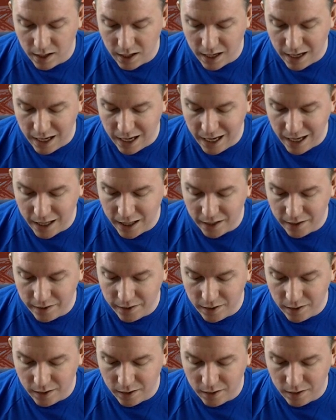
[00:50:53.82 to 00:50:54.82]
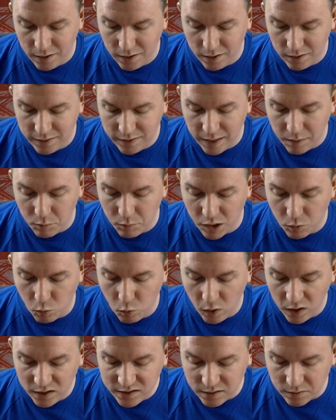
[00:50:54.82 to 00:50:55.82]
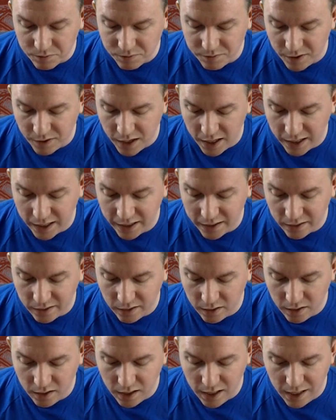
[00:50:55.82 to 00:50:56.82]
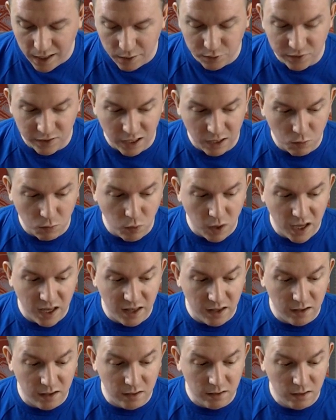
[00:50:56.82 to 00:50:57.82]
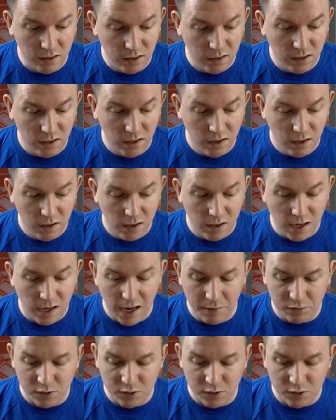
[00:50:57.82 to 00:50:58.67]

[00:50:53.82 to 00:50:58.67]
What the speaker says: and then when it wasn't fine, I was like, well, I've